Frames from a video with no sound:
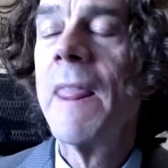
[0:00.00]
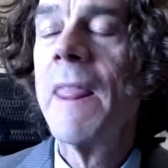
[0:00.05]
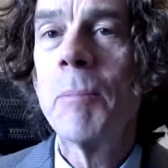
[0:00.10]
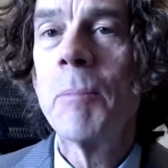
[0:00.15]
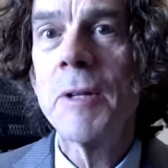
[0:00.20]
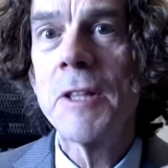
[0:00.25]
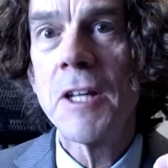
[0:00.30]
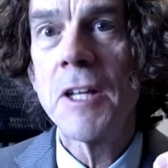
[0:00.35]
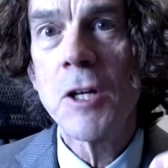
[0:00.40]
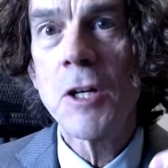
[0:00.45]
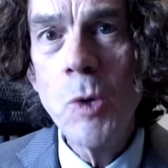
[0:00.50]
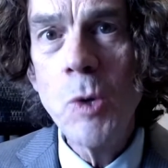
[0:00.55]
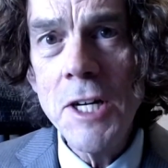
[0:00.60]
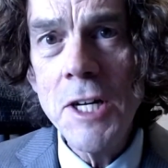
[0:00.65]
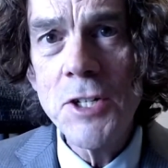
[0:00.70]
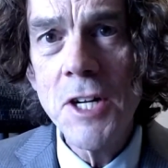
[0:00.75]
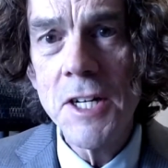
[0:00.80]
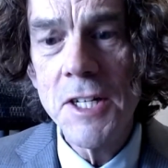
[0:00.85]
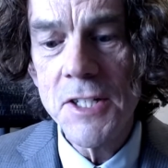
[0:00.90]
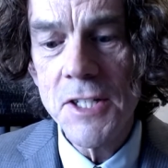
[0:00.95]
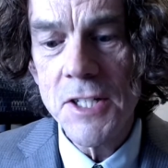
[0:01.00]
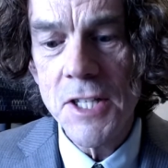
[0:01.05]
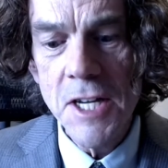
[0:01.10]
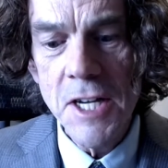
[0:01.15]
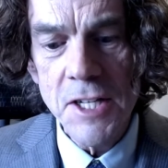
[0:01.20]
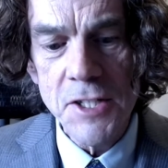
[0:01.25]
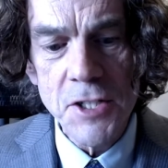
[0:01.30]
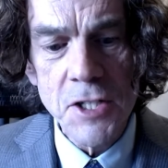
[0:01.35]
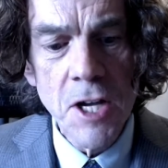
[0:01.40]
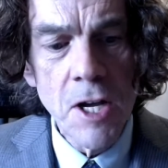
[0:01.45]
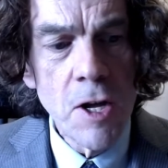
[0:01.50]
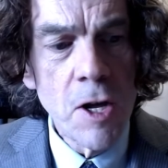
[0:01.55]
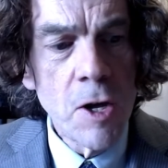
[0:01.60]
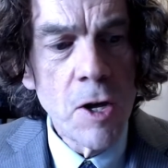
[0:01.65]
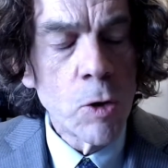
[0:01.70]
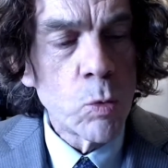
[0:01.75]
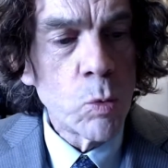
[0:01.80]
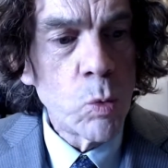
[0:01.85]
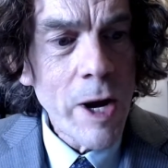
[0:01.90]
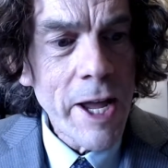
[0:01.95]
But the question is this:
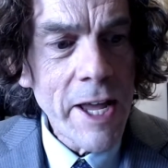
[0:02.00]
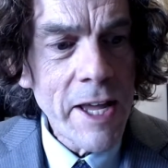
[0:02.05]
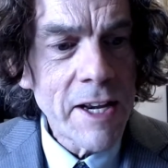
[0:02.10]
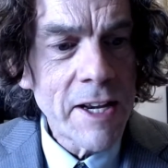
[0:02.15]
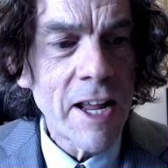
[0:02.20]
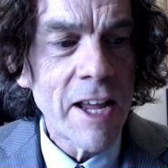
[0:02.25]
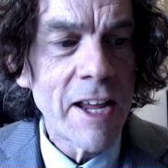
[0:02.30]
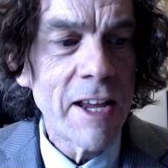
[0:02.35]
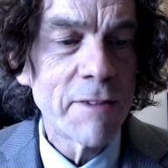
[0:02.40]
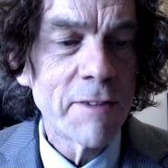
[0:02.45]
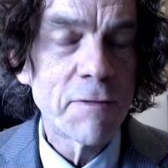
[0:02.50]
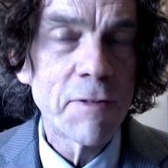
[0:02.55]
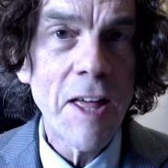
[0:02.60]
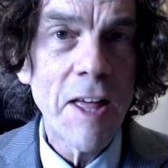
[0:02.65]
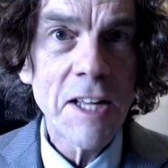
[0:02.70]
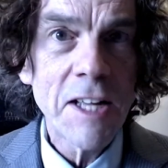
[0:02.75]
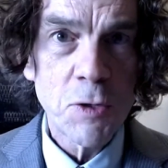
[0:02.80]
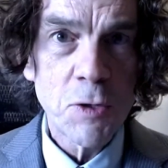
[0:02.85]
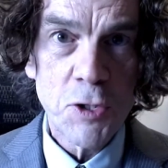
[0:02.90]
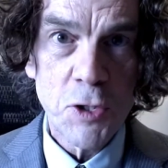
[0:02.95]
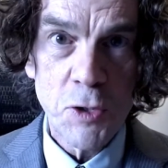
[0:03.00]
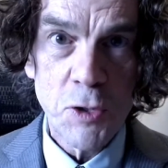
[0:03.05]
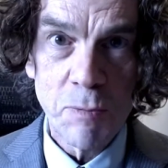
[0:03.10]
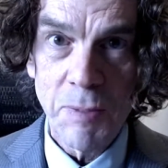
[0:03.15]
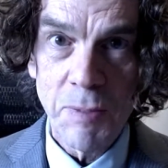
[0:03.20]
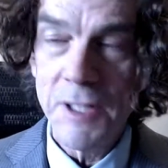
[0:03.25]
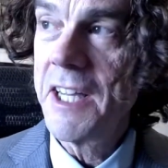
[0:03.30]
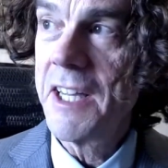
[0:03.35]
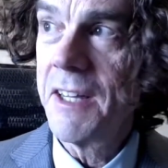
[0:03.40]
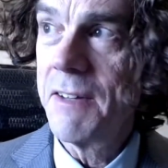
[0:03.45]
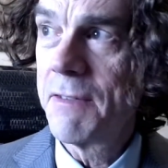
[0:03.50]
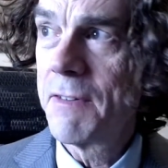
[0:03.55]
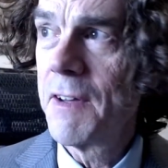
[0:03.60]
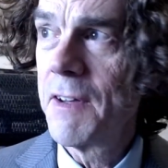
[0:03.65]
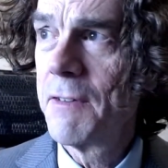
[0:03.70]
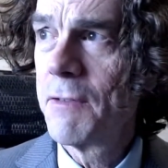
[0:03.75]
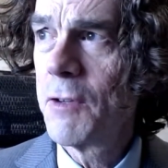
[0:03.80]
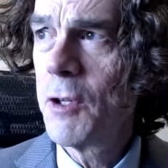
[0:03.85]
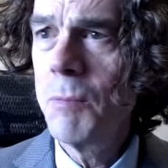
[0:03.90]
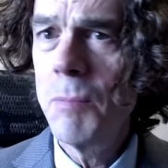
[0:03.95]
if that's what you believe,
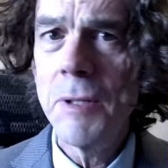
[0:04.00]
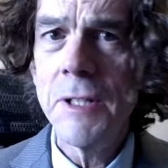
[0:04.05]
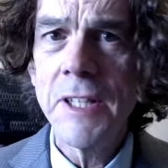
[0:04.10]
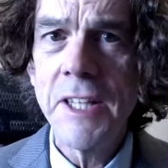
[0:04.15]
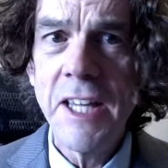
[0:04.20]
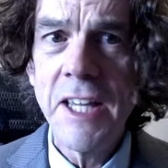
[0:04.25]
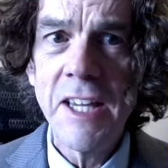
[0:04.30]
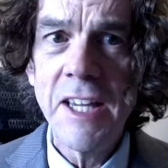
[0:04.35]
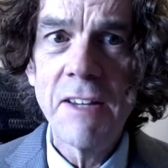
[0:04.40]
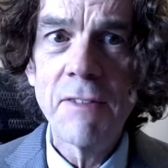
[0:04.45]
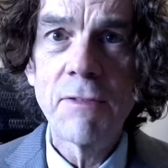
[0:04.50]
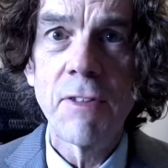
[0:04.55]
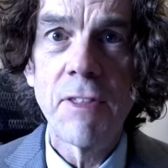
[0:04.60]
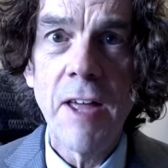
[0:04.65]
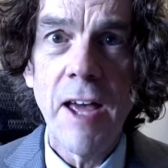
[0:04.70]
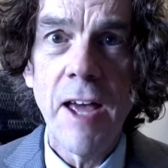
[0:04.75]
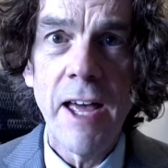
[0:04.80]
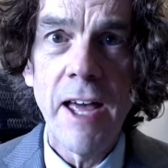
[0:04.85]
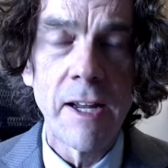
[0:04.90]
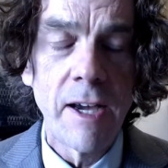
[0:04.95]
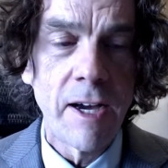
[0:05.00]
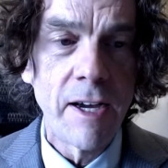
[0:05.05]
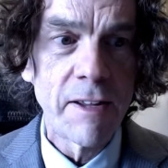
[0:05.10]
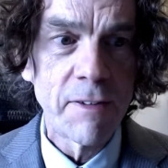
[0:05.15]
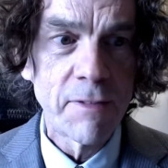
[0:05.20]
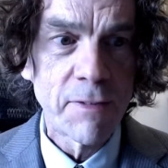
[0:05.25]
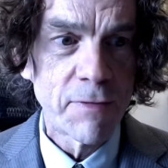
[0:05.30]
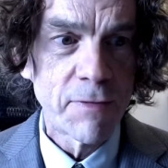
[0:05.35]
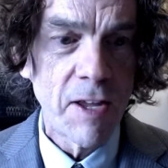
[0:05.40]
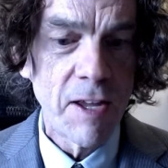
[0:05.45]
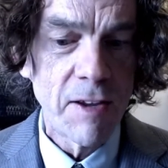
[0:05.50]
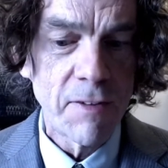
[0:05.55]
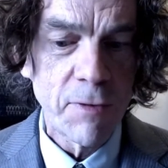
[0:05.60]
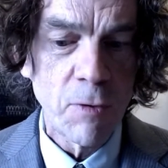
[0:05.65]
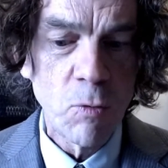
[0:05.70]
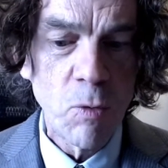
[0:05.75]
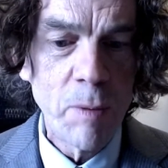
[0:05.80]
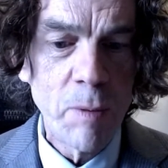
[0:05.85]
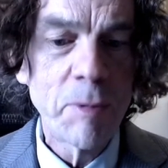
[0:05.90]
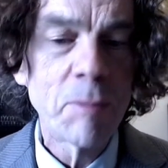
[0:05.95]
if you believe that if
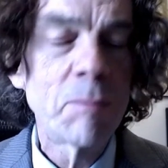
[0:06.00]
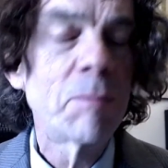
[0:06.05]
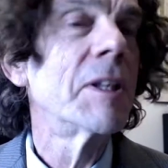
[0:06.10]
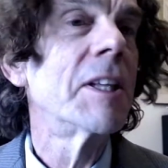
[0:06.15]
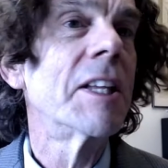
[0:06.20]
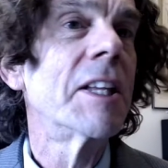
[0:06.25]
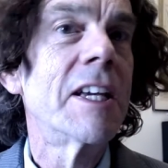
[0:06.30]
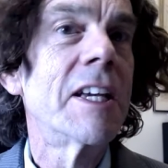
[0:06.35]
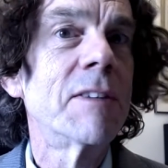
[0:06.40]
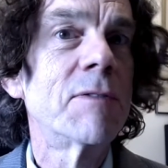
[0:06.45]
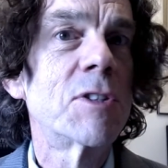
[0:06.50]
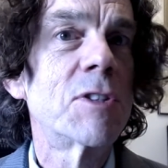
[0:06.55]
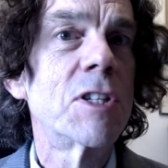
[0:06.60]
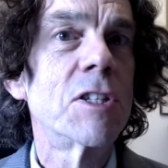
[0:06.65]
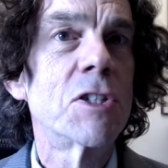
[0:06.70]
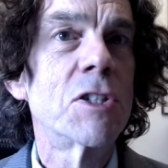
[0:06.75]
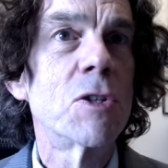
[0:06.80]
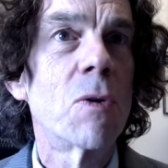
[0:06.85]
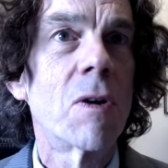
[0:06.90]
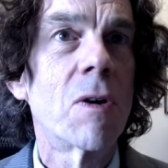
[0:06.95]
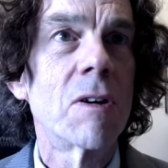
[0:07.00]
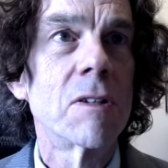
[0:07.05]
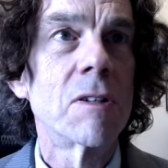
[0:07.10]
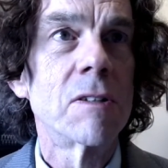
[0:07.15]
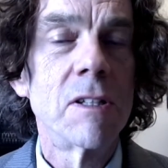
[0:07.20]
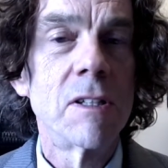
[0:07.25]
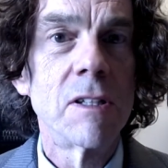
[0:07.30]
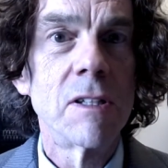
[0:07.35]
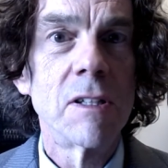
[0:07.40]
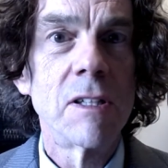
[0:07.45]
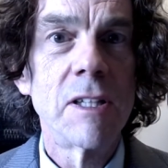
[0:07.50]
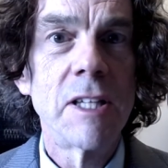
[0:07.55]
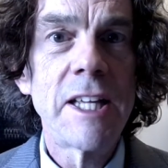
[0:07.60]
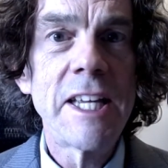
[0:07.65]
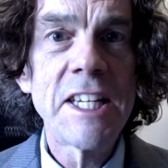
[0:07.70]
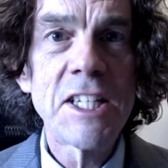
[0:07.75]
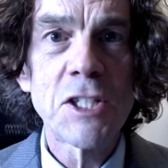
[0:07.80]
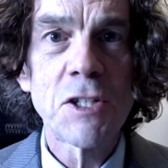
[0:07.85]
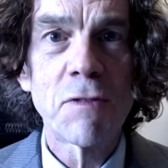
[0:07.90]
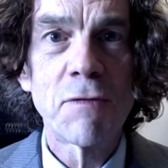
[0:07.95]
a woman believes that you're
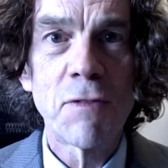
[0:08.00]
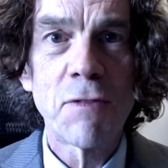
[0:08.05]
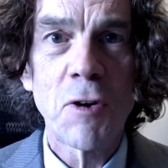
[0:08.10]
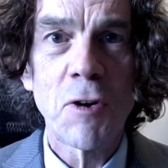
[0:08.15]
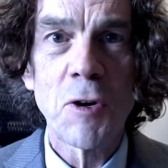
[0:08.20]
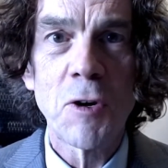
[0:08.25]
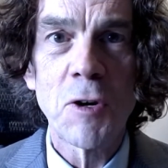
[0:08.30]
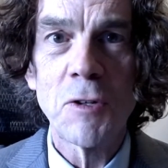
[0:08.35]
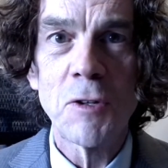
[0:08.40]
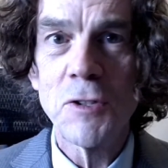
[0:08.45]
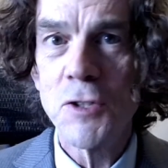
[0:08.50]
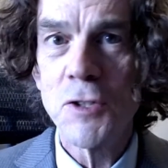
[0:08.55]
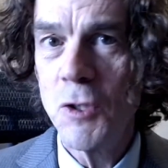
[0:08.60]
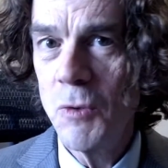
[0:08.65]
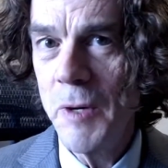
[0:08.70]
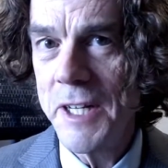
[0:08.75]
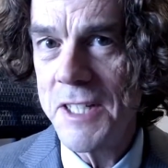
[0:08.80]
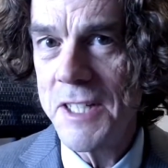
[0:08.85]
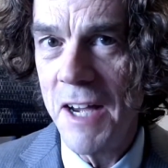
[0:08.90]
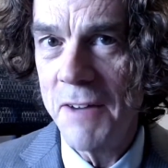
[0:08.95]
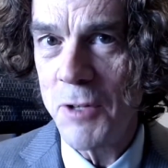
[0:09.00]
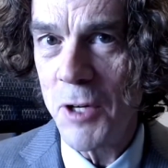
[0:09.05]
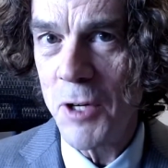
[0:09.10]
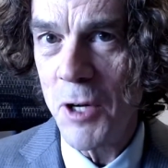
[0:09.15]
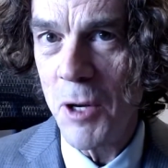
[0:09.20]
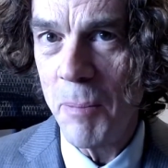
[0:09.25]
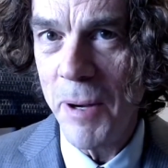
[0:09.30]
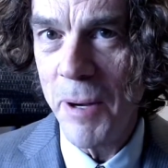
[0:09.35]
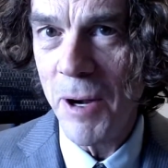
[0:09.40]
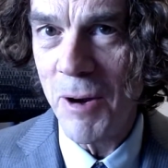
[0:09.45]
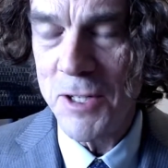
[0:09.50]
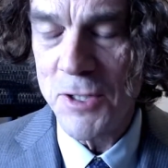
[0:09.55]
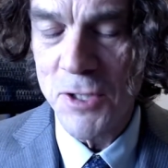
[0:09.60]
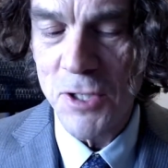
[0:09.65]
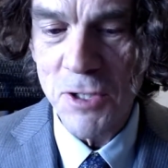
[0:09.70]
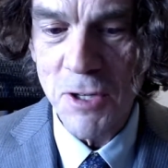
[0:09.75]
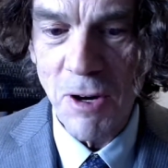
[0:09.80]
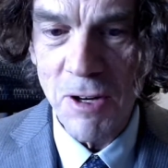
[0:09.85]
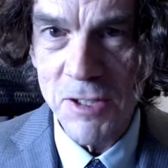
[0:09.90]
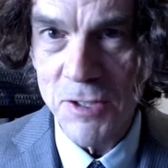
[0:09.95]
least fertile 2 weeks after your period
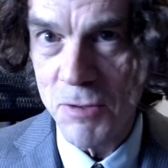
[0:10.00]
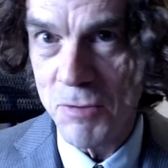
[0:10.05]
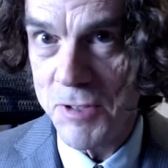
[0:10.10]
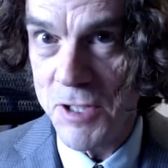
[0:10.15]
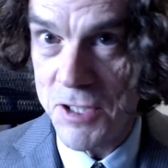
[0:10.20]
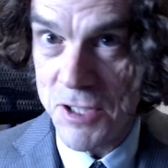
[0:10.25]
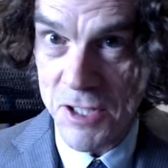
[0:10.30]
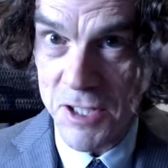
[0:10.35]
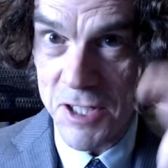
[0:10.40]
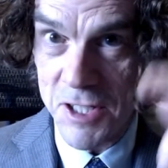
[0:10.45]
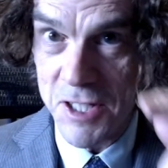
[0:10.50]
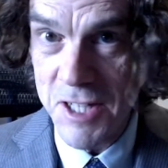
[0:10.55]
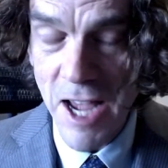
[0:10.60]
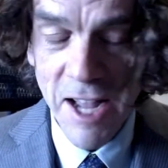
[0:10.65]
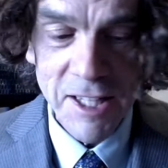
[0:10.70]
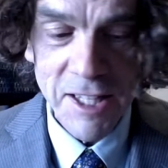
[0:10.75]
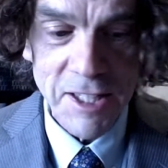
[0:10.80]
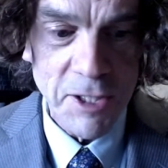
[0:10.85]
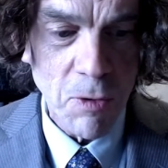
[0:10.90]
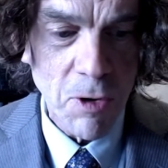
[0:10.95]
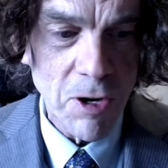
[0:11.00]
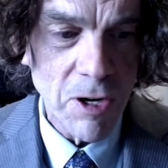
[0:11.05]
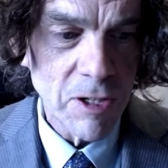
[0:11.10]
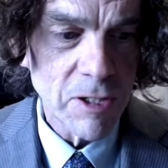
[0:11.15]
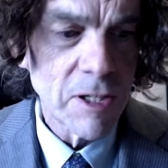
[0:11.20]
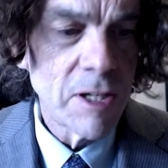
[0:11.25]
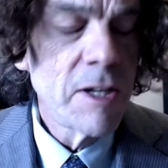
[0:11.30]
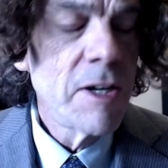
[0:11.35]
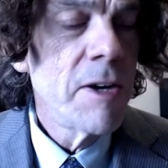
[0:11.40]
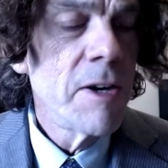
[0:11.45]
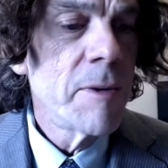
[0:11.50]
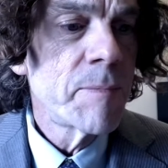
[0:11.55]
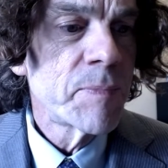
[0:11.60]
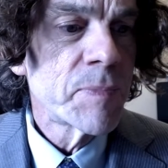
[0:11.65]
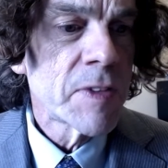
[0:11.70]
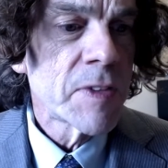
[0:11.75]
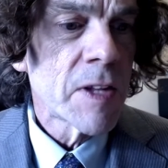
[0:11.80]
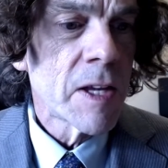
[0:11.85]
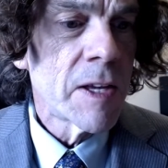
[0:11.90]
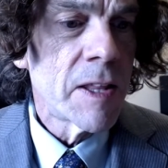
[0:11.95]
starts, which is exactly wrong,
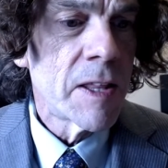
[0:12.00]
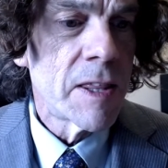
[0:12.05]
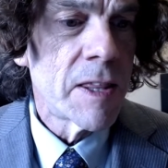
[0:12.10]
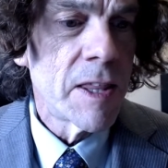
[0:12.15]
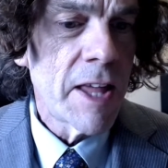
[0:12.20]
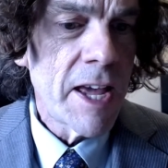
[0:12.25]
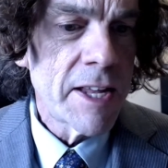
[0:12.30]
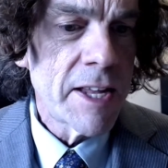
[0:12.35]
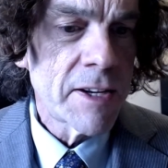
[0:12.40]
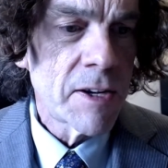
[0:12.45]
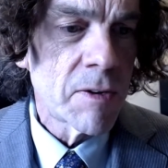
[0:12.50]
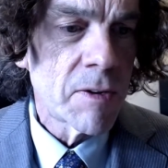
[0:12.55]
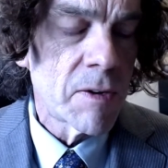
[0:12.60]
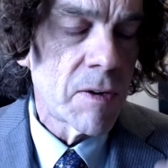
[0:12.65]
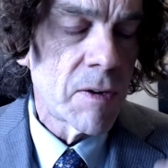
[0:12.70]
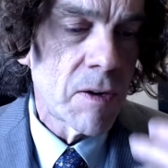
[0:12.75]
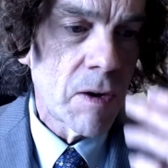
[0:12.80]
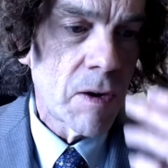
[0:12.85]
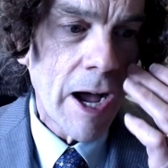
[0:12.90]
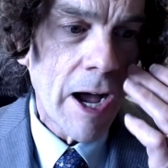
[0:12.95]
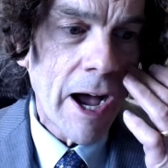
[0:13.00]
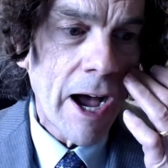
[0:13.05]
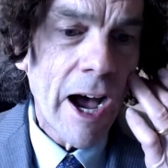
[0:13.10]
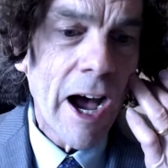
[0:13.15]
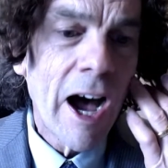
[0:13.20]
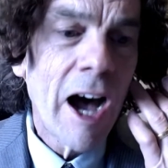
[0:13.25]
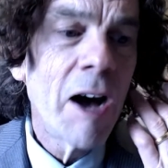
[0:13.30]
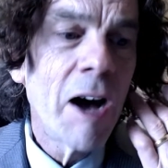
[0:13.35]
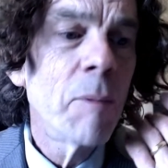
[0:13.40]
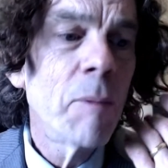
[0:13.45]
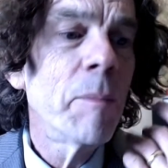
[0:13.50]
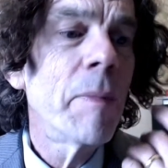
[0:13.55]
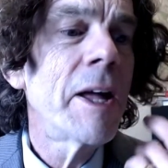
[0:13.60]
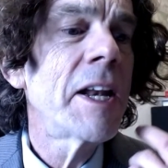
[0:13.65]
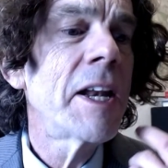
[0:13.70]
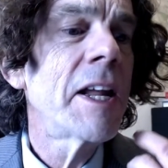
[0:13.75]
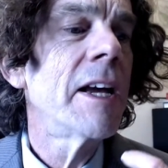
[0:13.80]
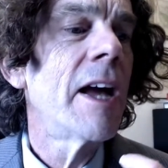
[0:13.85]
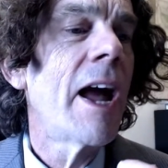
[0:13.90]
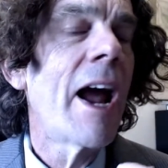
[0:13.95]
then how
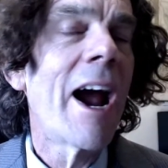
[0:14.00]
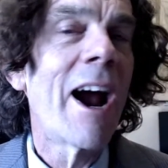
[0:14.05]
many